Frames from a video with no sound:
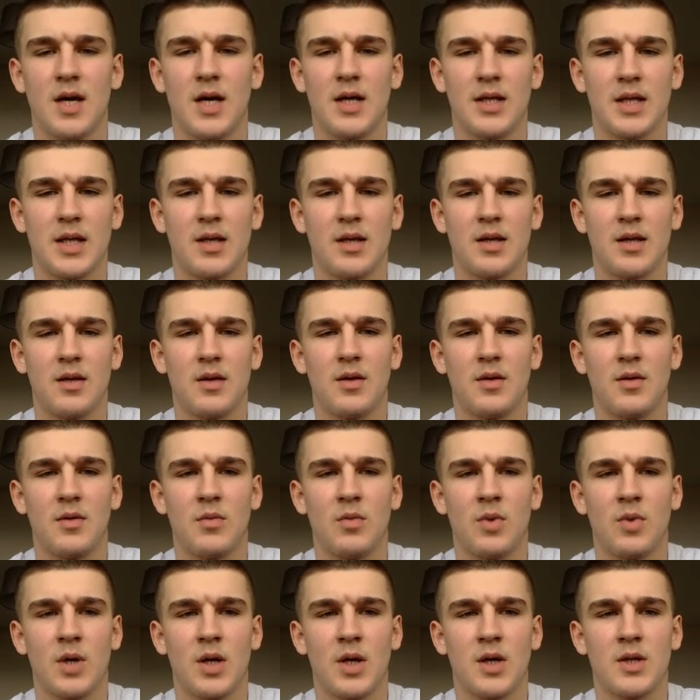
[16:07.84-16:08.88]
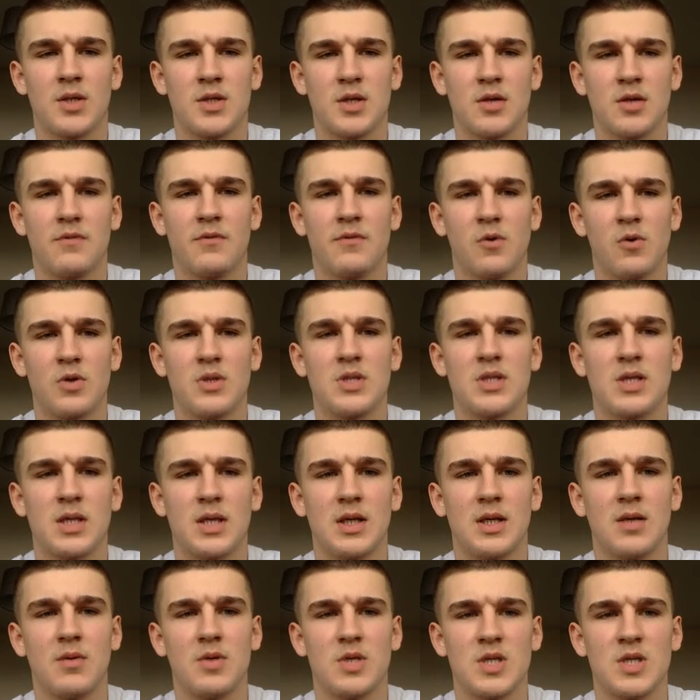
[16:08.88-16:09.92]
And then when I turned
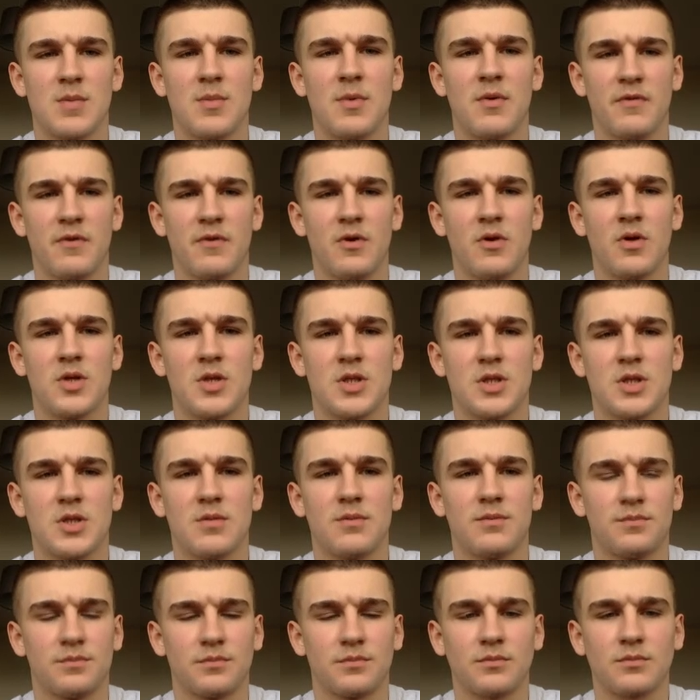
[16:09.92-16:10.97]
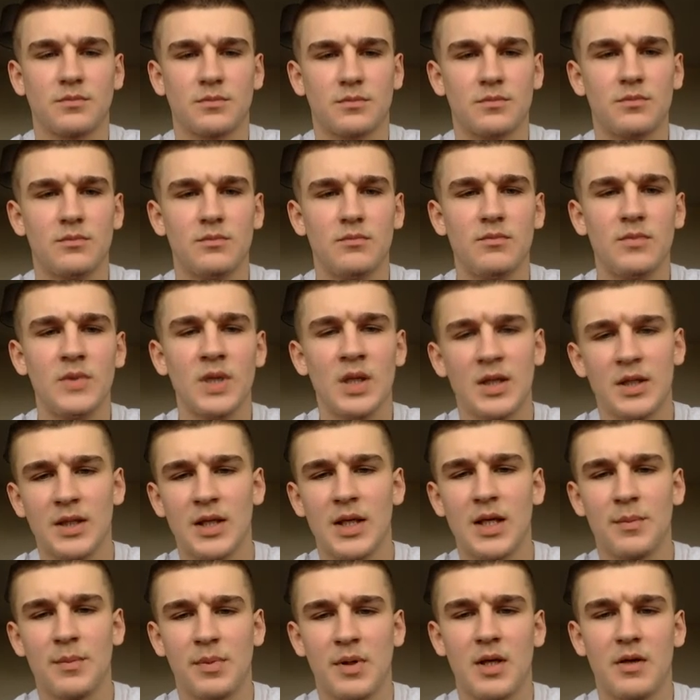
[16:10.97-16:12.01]
14, it was like my first
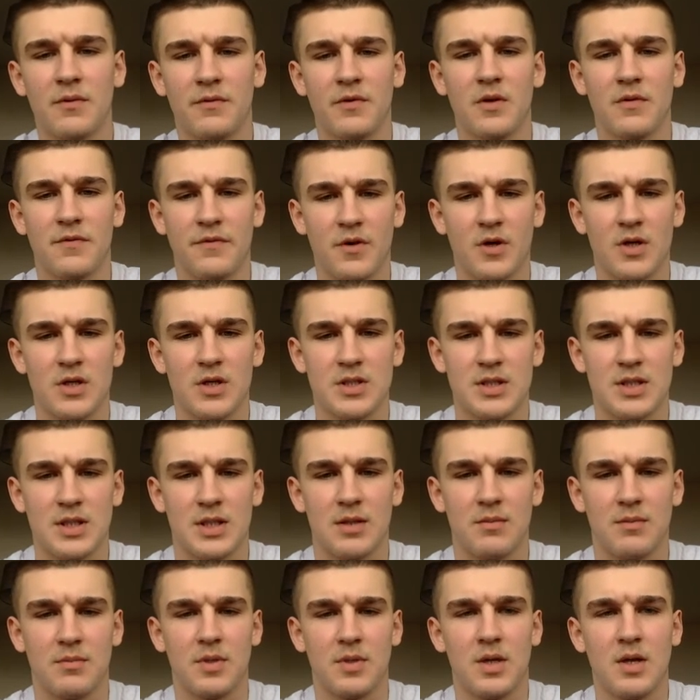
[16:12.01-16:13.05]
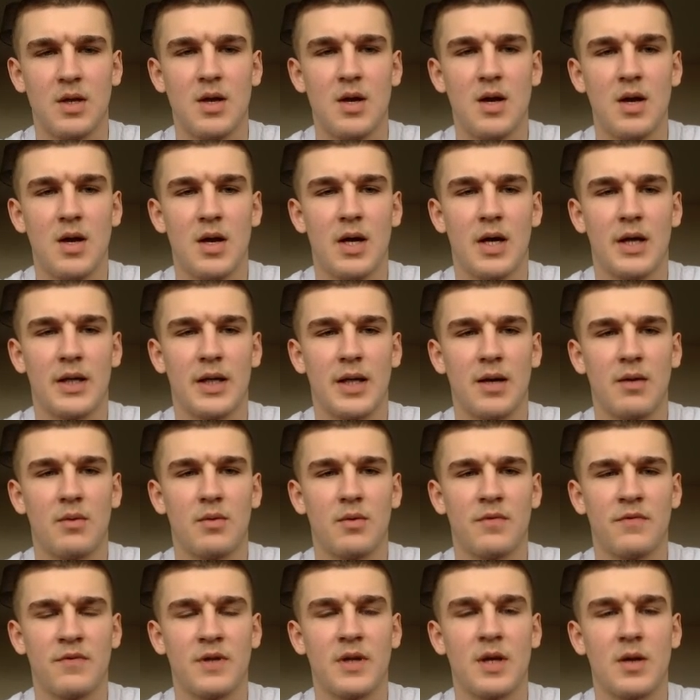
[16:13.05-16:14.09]
year playing for the first team. And I
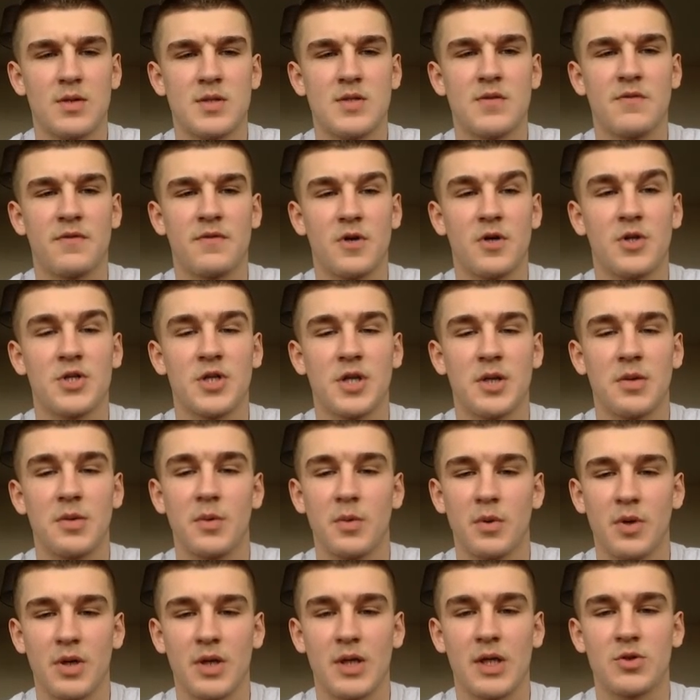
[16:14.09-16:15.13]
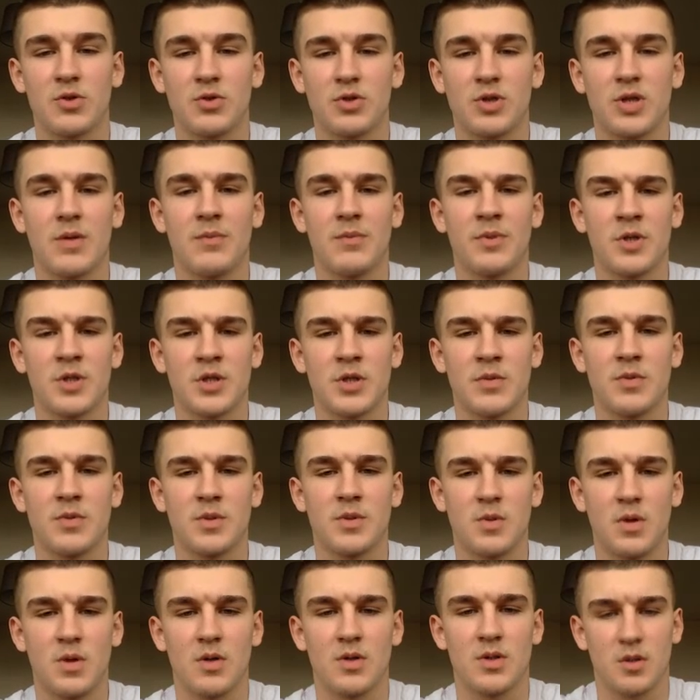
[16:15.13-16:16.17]
think that was the first year we won a national championship as
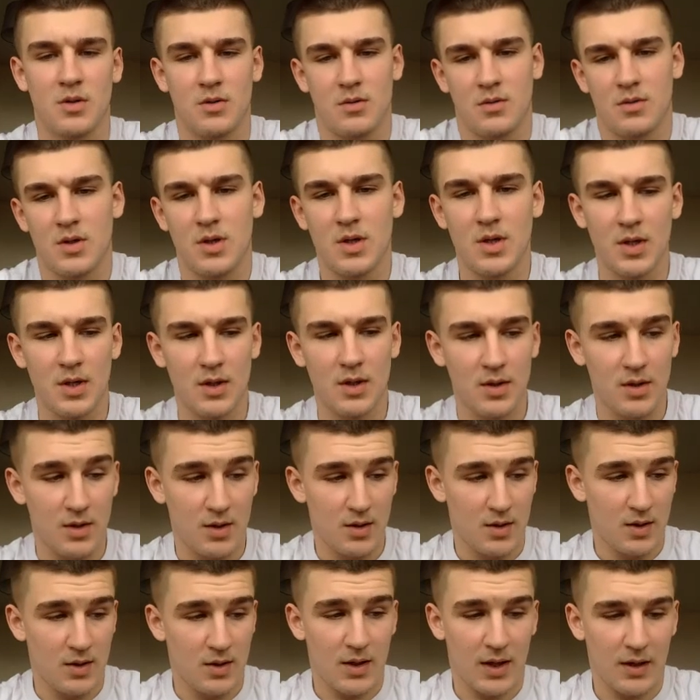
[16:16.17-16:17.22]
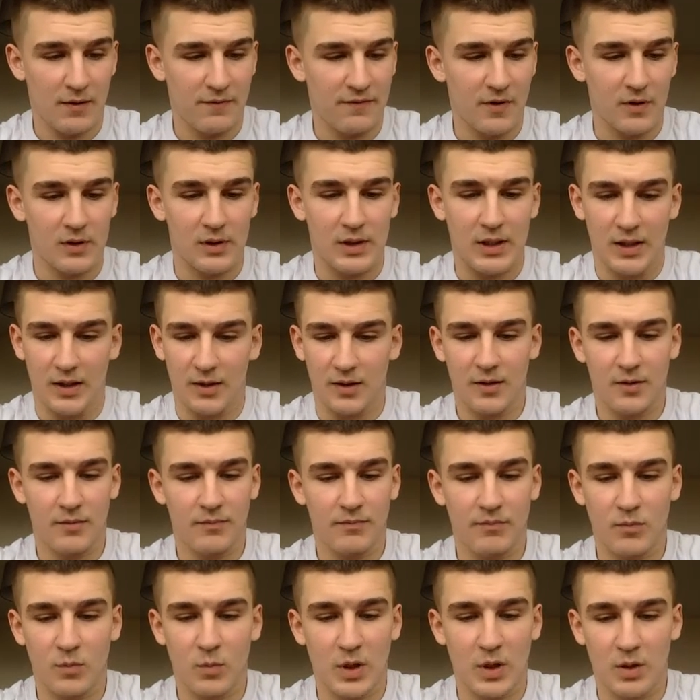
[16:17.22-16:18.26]
well. So I felt like
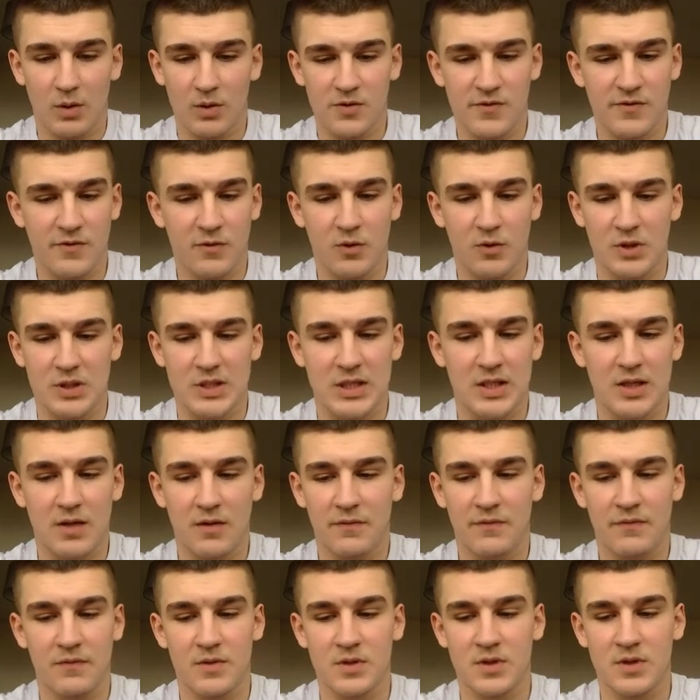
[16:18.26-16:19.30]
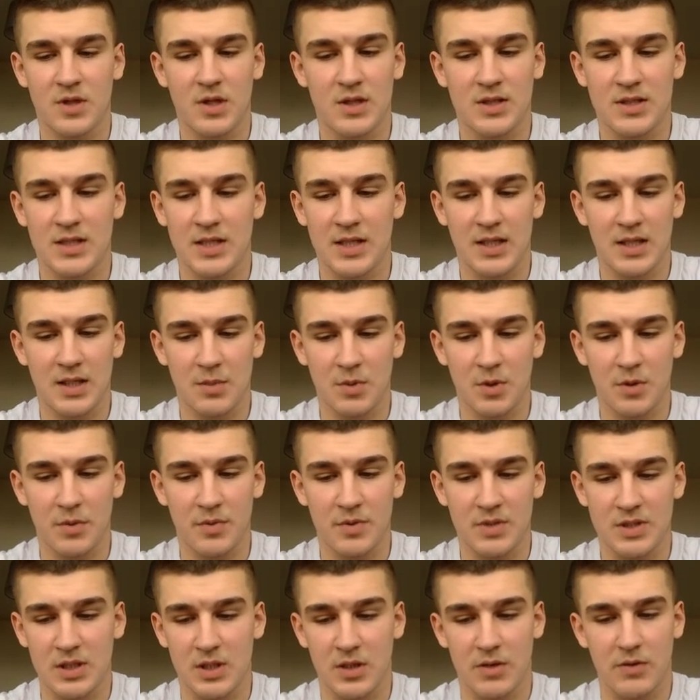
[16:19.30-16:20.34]
when I was 14, I started taking it proper
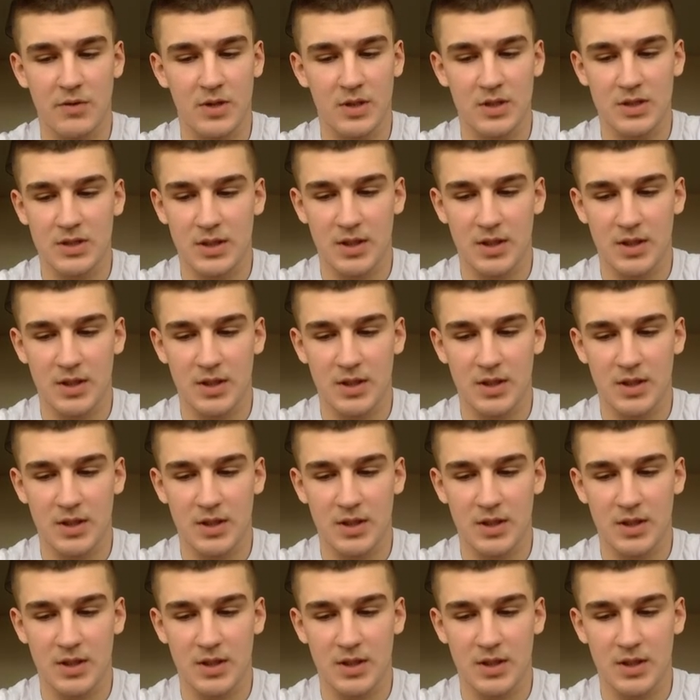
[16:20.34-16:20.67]
serious.